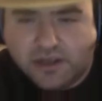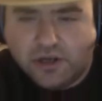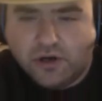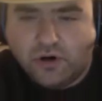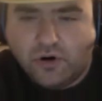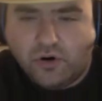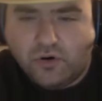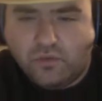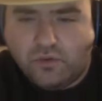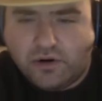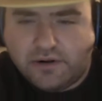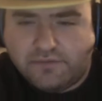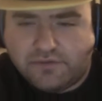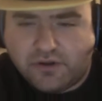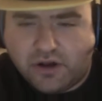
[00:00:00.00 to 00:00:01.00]
it? Who
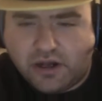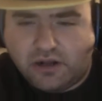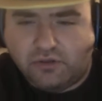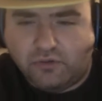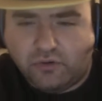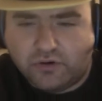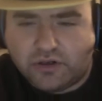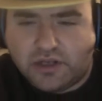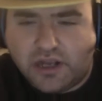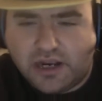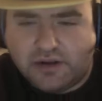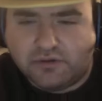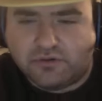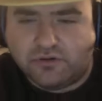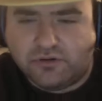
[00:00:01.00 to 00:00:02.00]
would have thought Lord
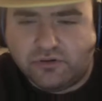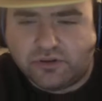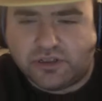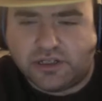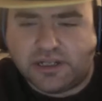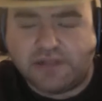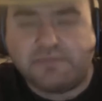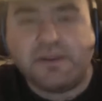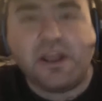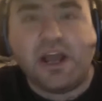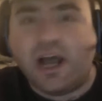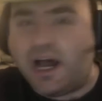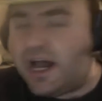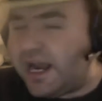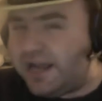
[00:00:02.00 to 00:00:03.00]
Kaido could do something?
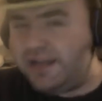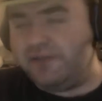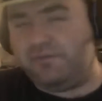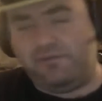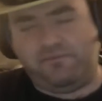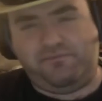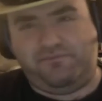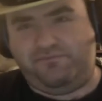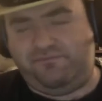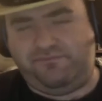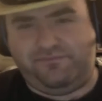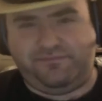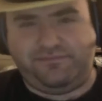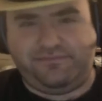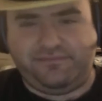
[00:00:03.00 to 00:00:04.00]
I never.
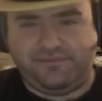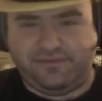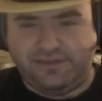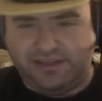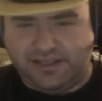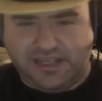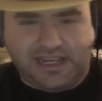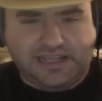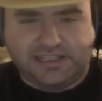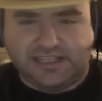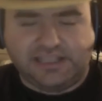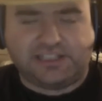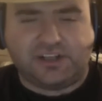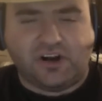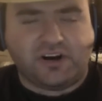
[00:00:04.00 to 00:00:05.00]

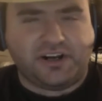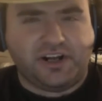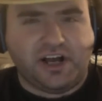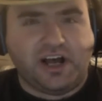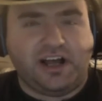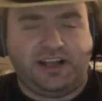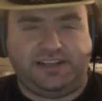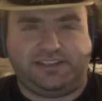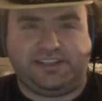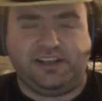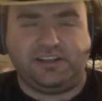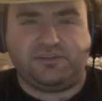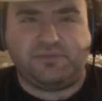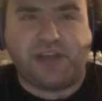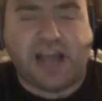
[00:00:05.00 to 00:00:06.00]
he's talking to us,
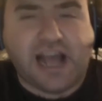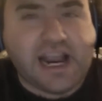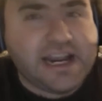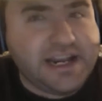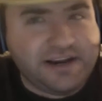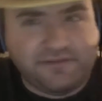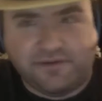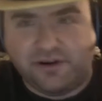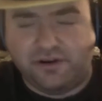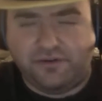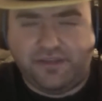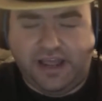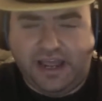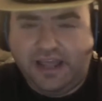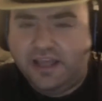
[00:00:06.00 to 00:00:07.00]
because I didn't even
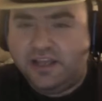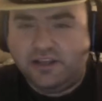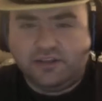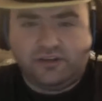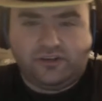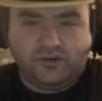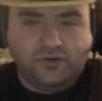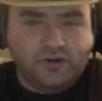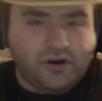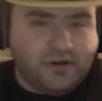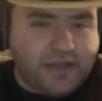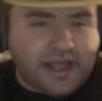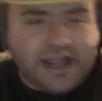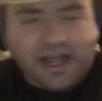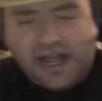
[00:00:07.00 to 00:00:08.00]
know that. Did you
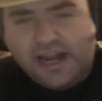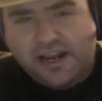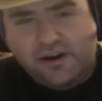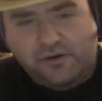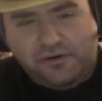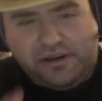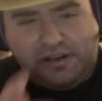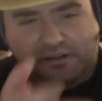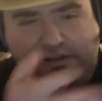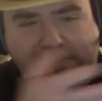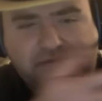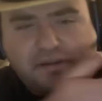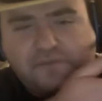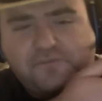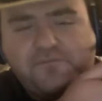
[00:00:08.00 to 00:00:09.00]
know that? I didn't know he could
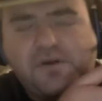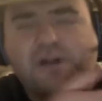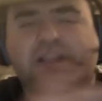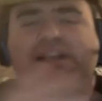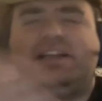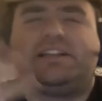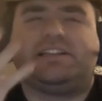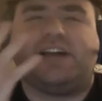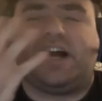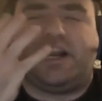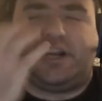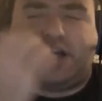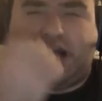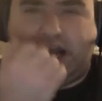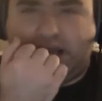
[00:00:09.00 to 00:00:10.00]
lift a fucking
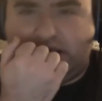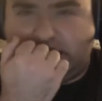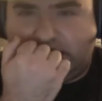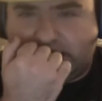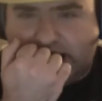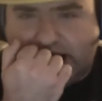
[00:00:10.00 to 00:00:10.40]
entire island